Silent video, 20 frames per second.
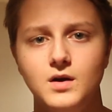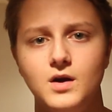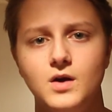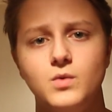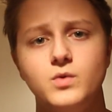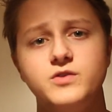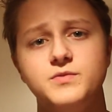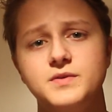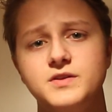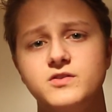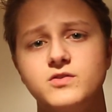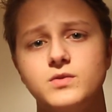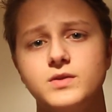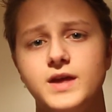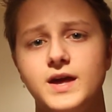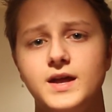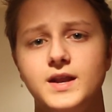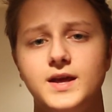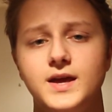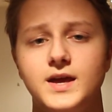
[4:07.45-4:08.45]
which means you'll
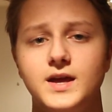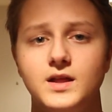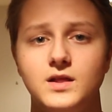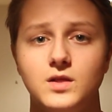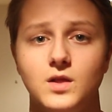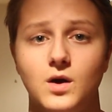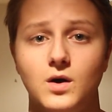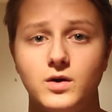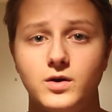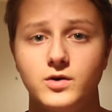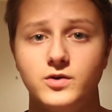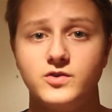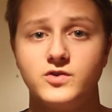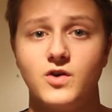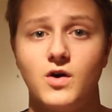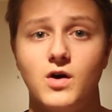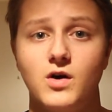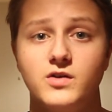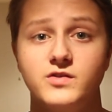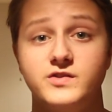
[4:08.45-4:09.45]
get a longer
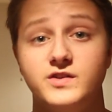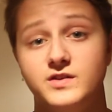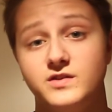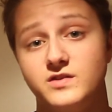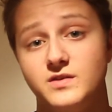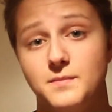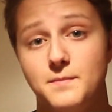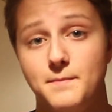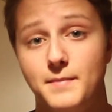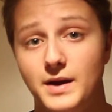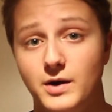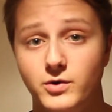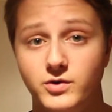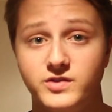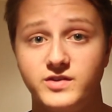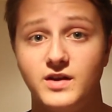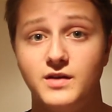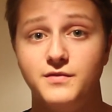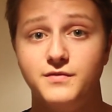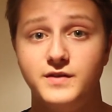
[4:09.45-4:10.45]
charge and some better
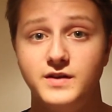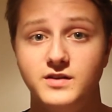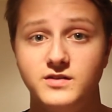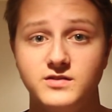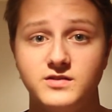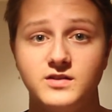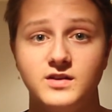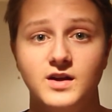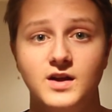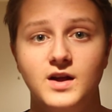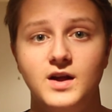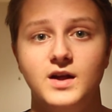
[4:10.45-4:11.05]
selfies.